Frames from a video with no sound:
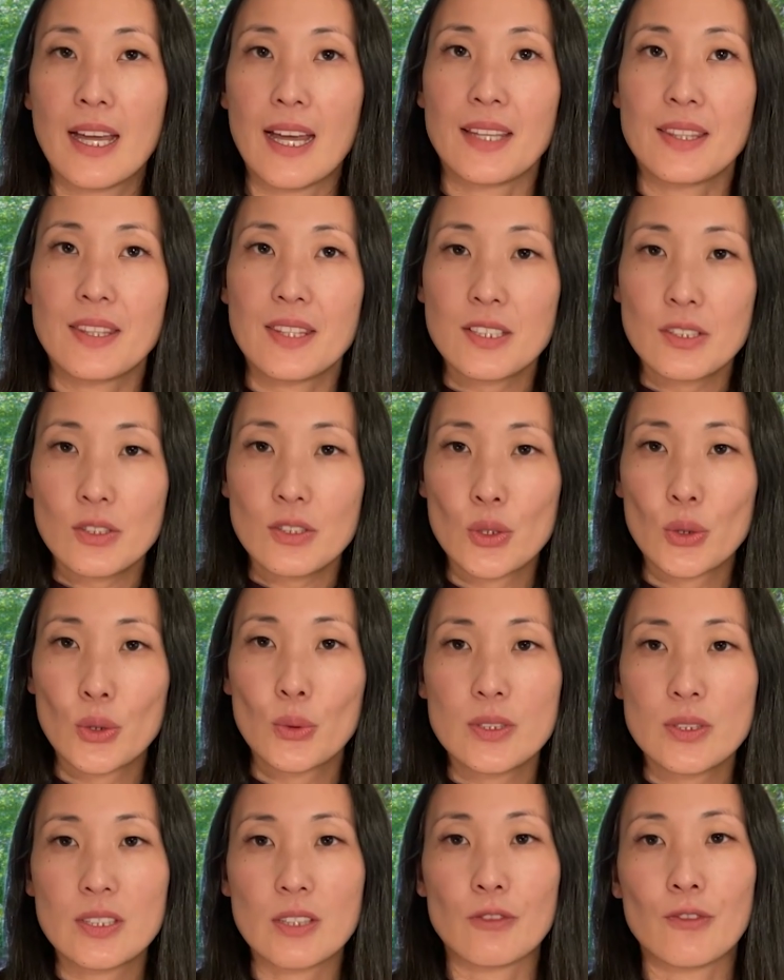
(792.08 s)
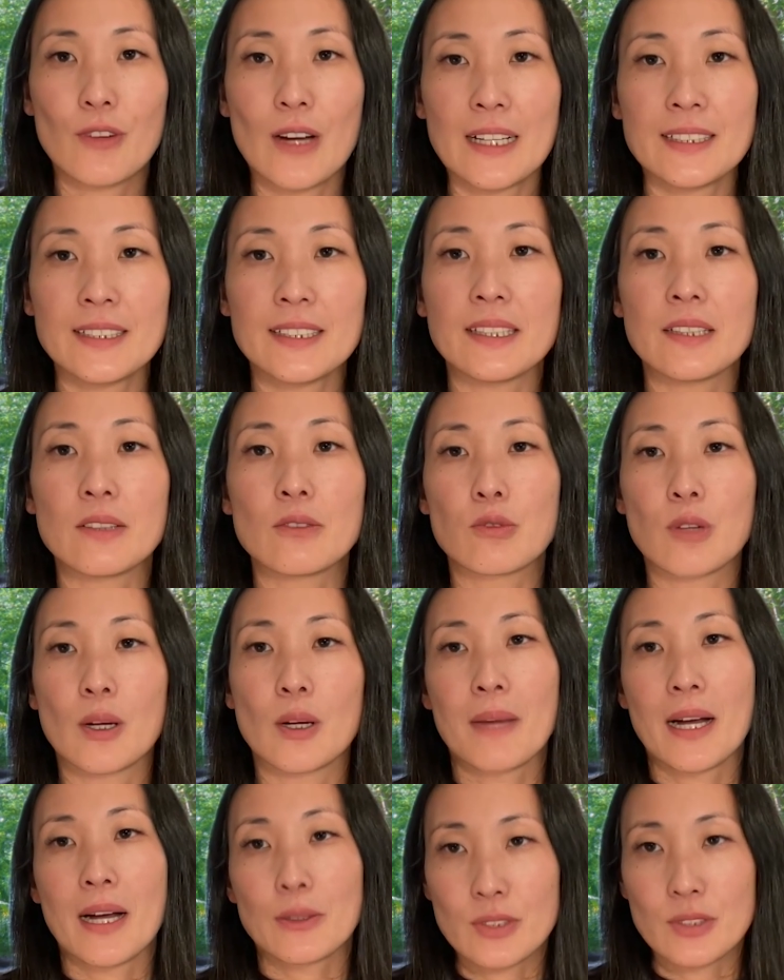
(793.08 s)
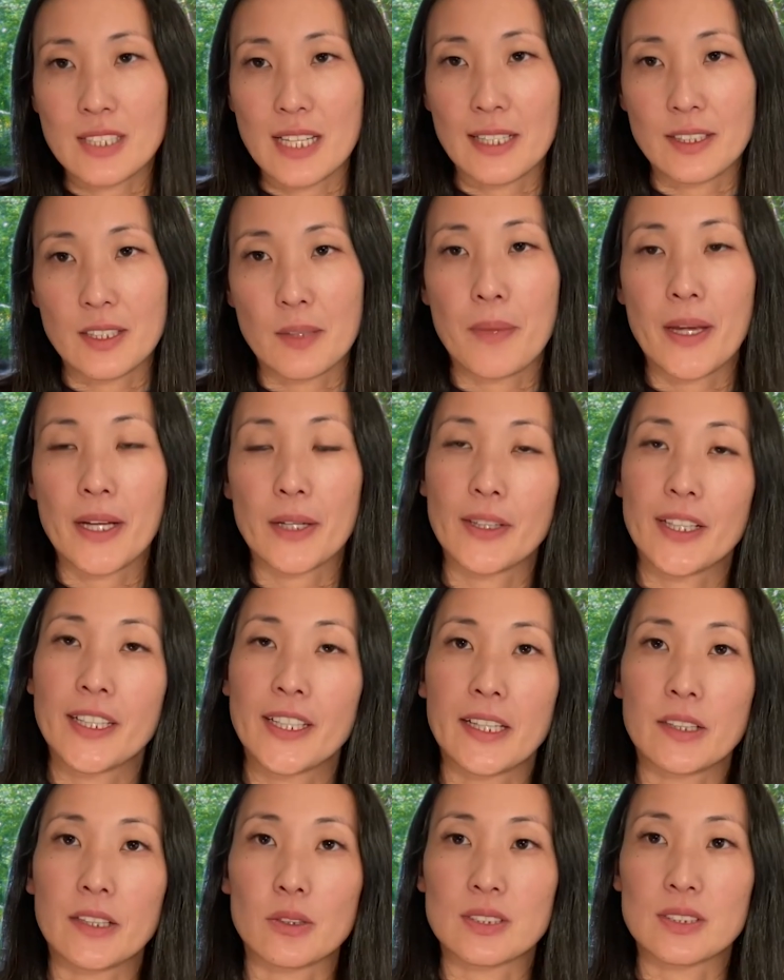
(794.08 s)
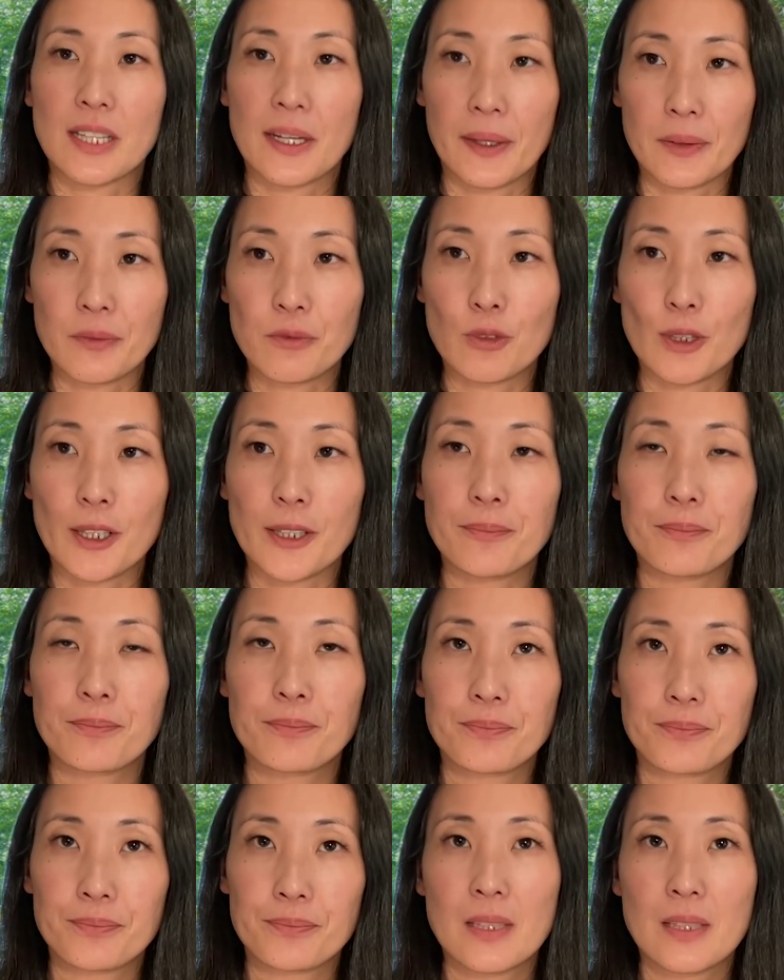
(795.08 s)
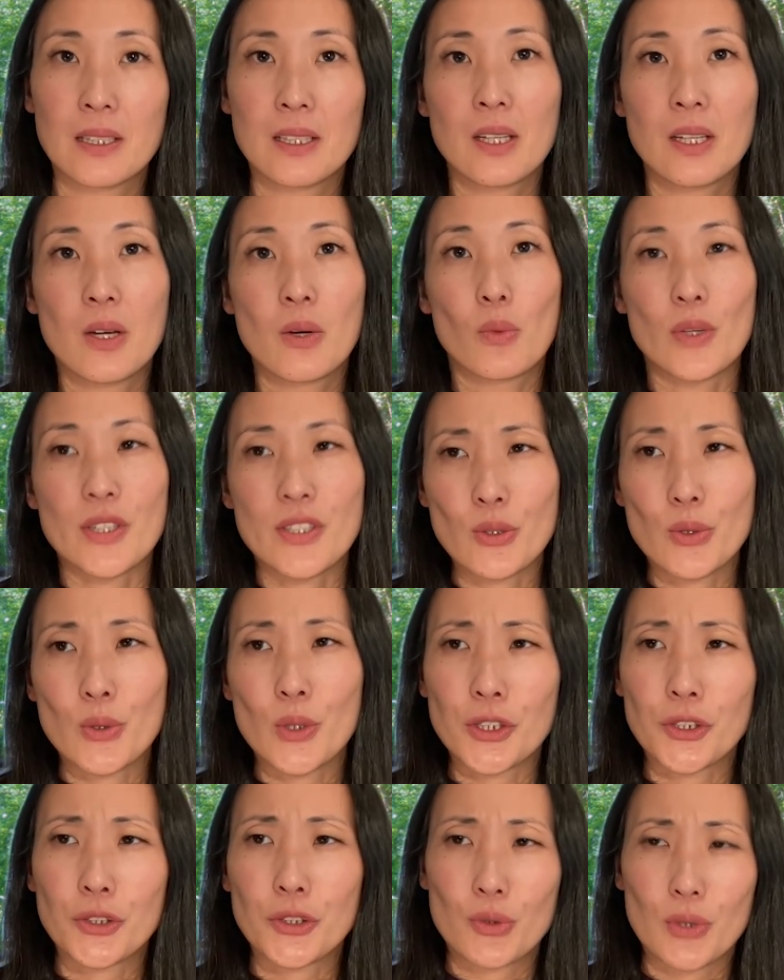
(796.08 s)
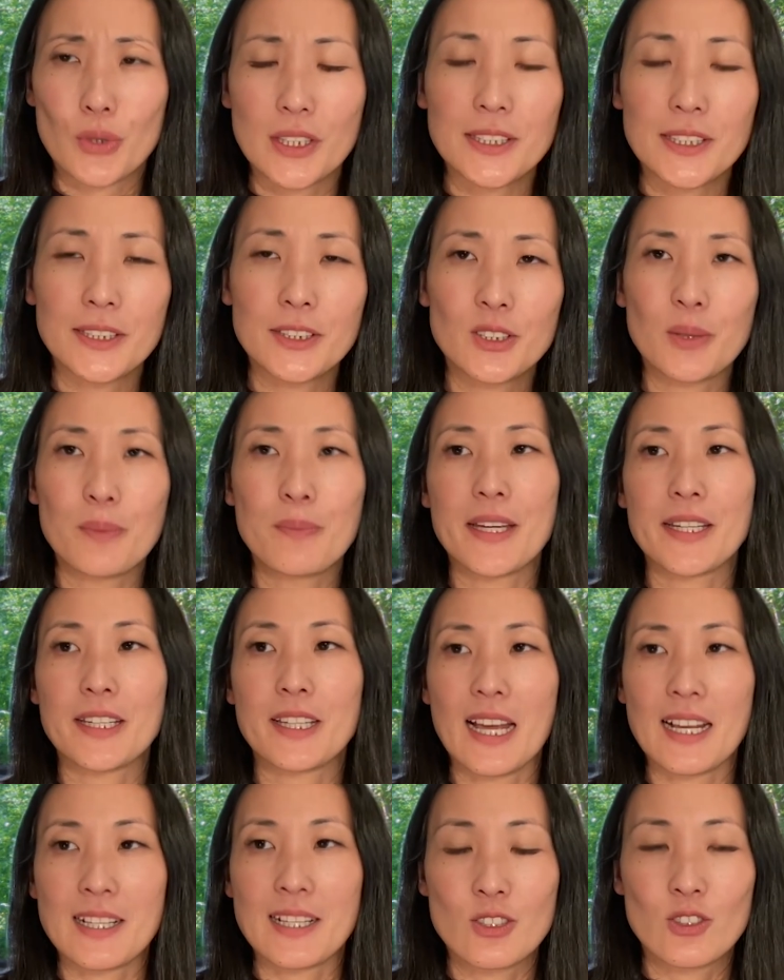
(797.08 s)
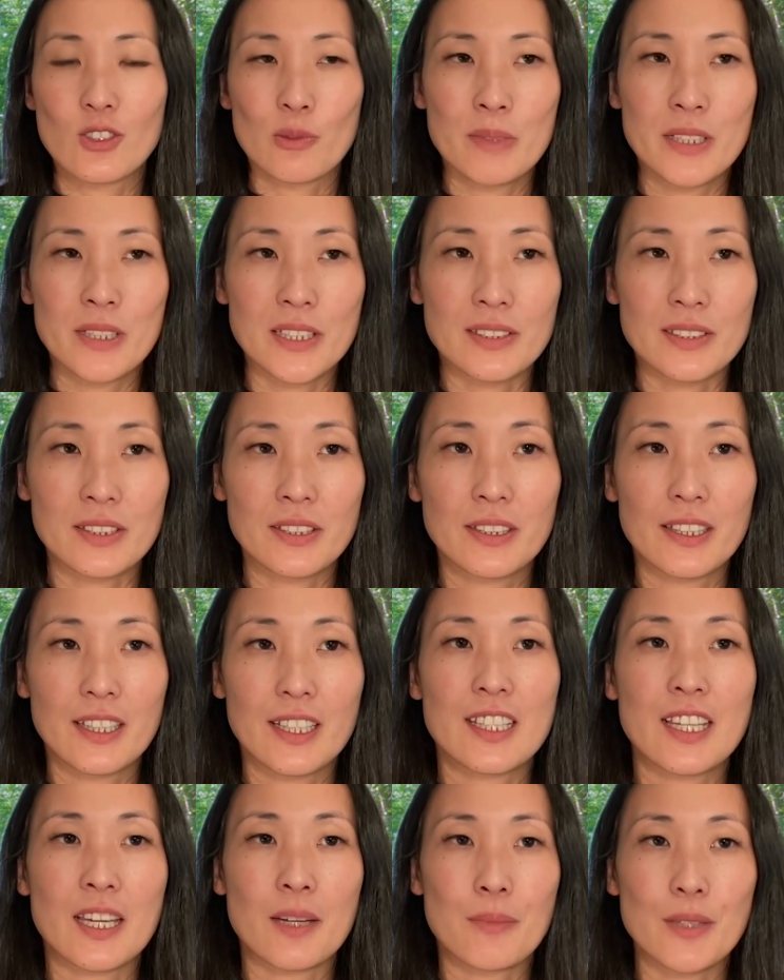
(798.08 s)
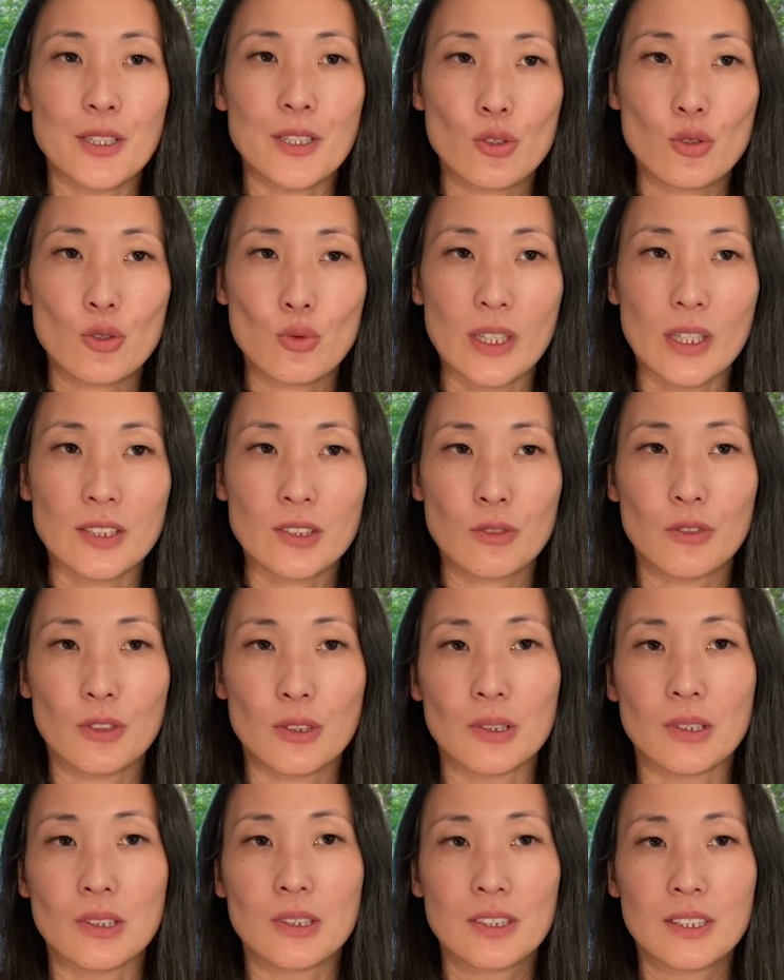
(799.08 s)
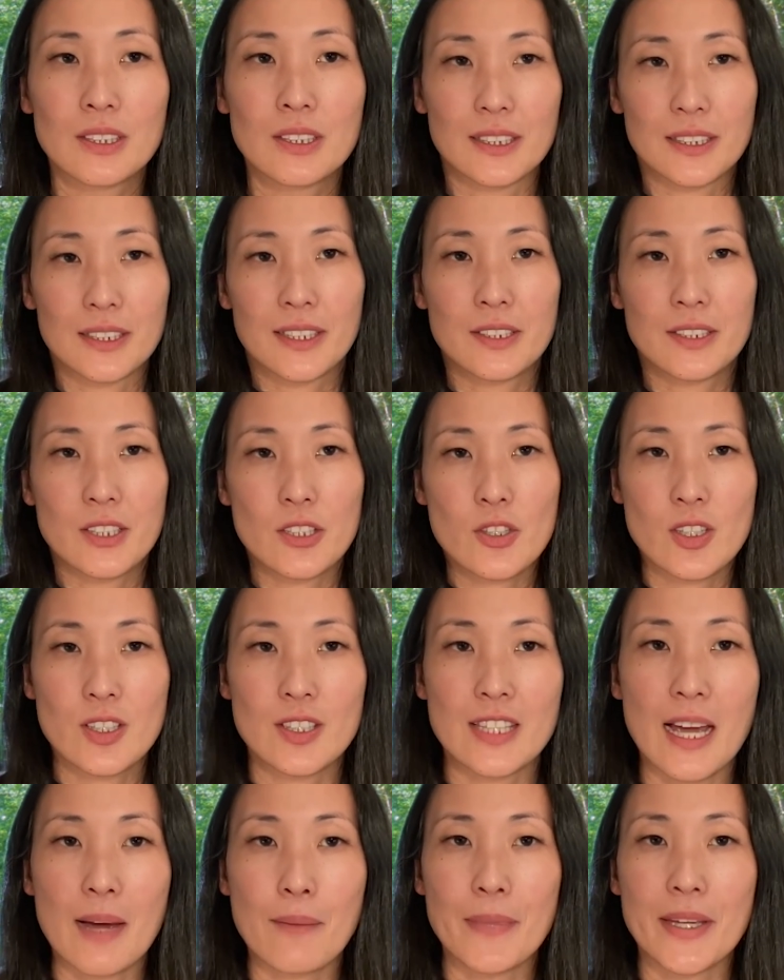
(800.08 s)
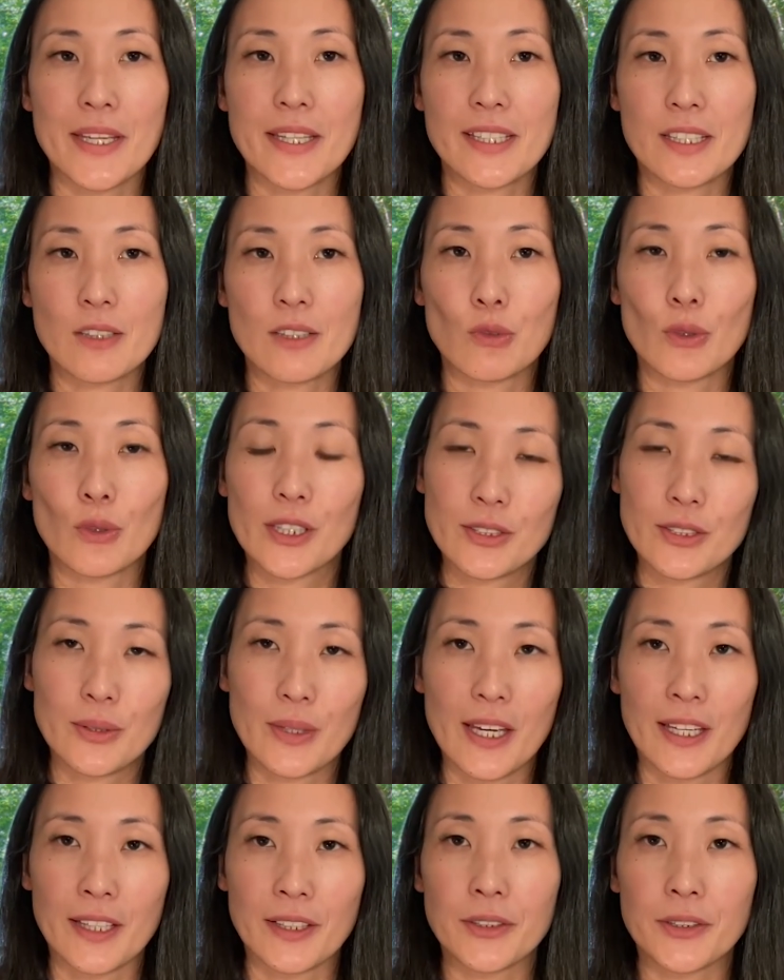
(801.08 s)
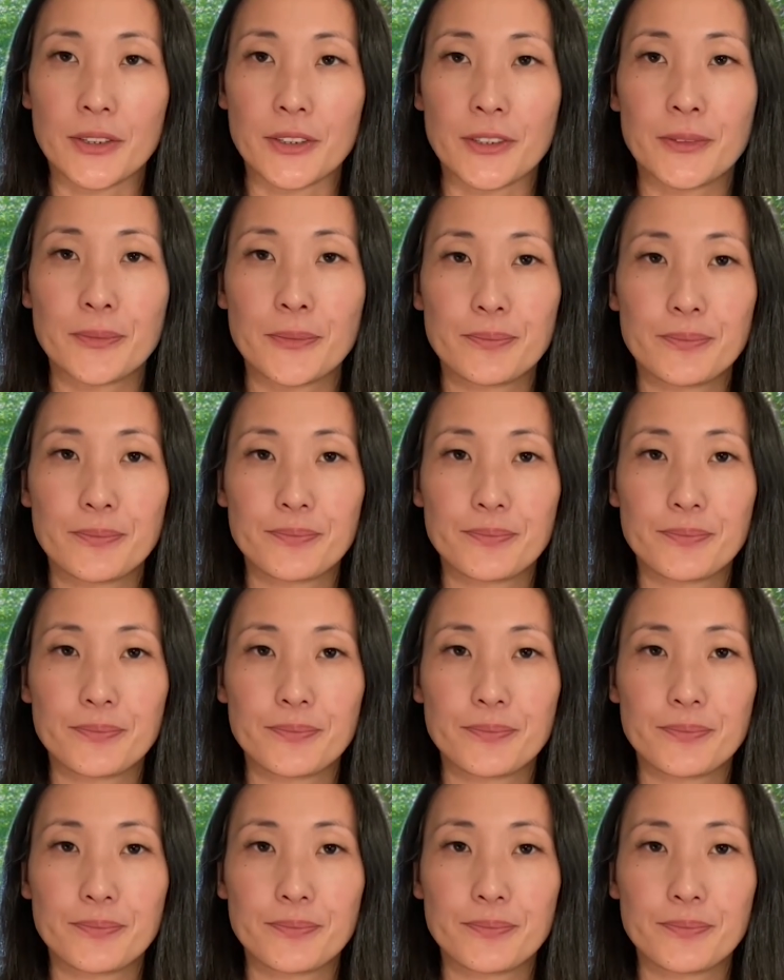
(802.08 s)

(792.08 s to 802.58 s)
And this too is a finding from outside the perinatal timeframe. When you are struggling to make ends meet, it can be stressful, a condition that may give way to anger.